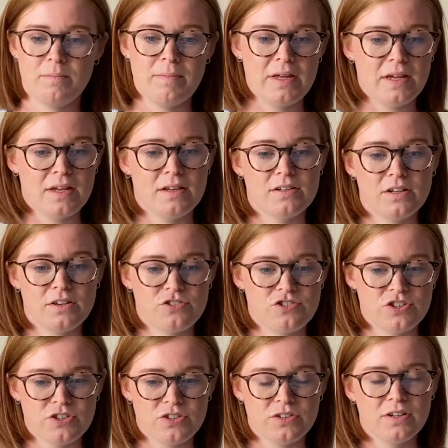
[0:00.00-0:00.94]
big
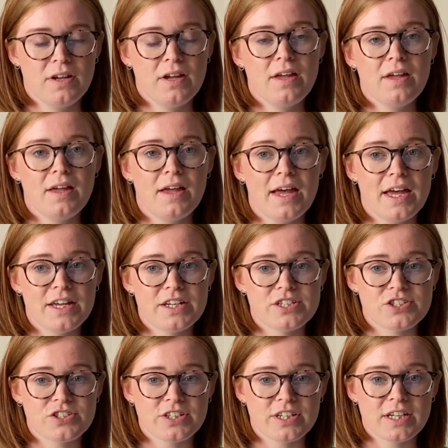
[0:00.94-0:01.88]
industrial
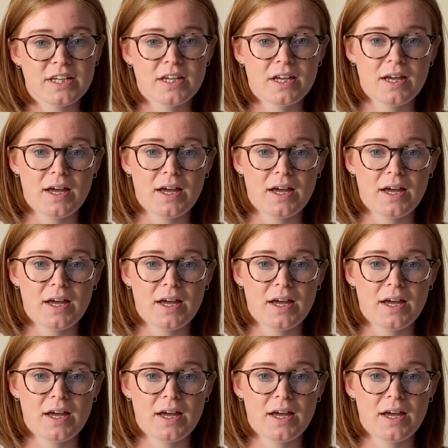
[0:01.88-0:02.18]
history.